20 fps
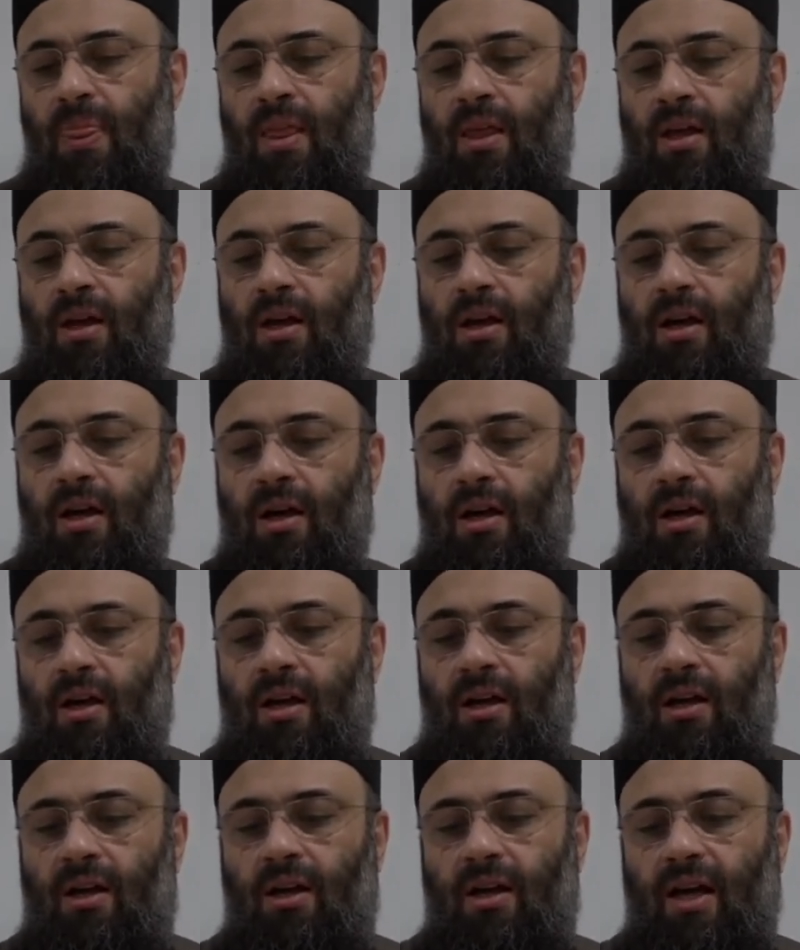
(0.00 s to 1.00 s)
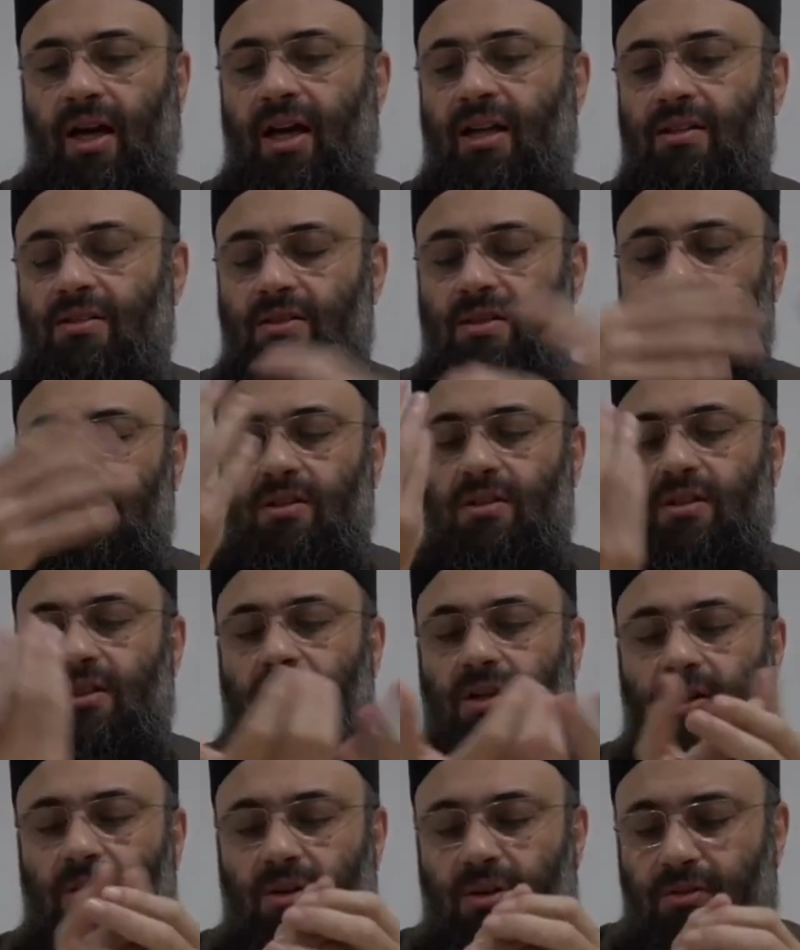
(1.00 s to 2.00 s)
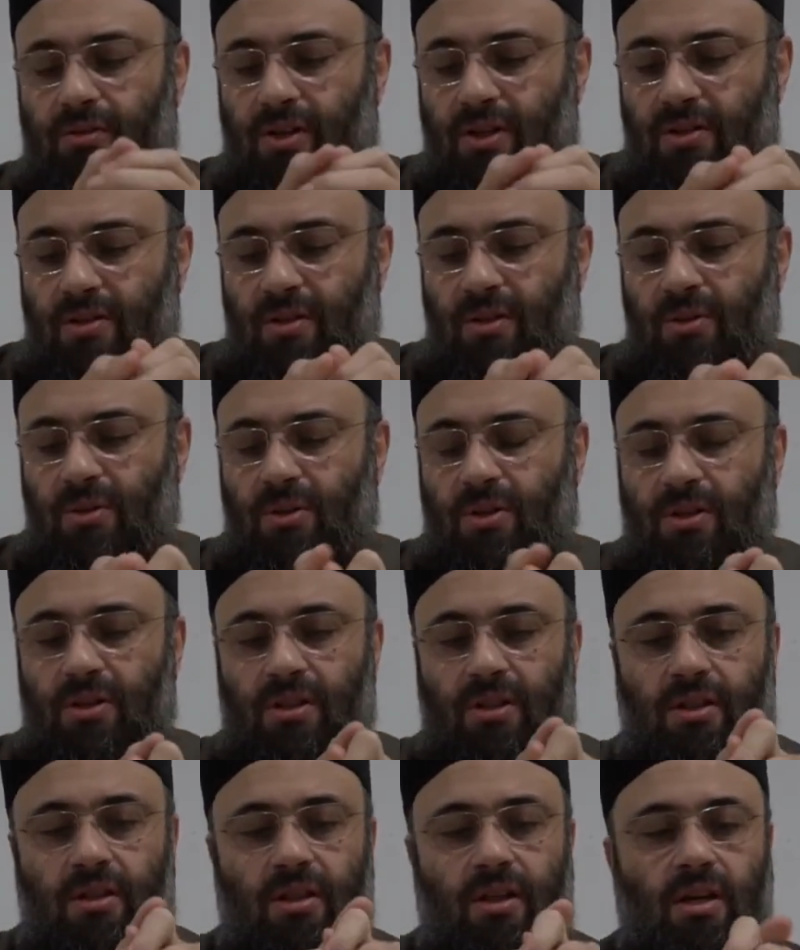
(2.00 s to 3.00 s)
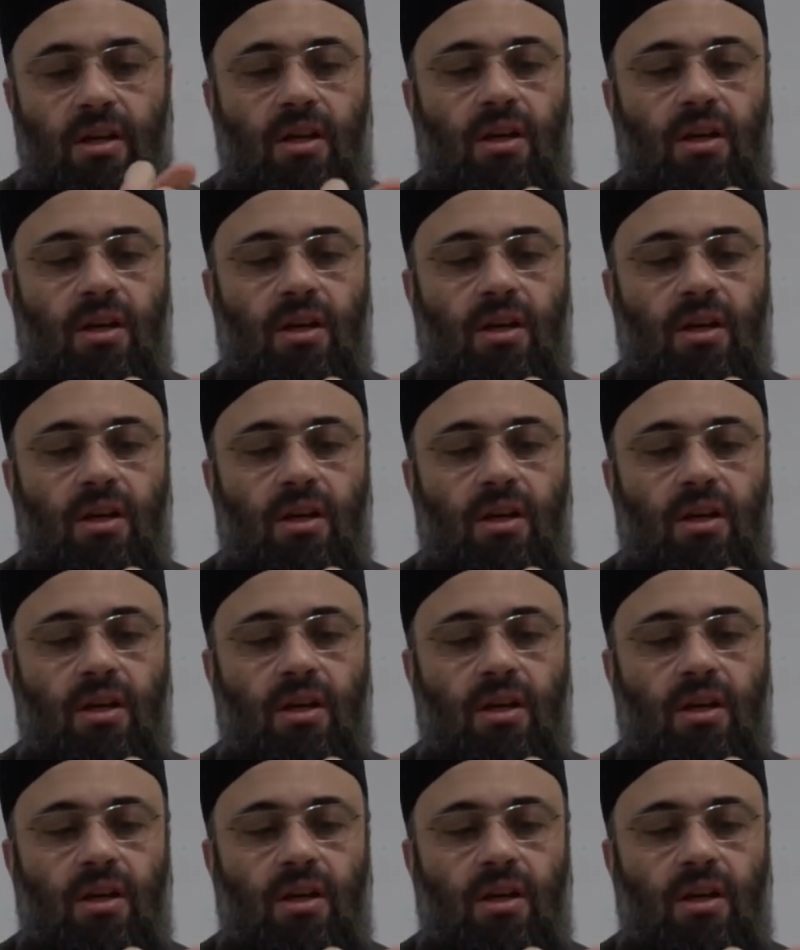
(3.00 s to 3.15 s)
And certainly the universal order.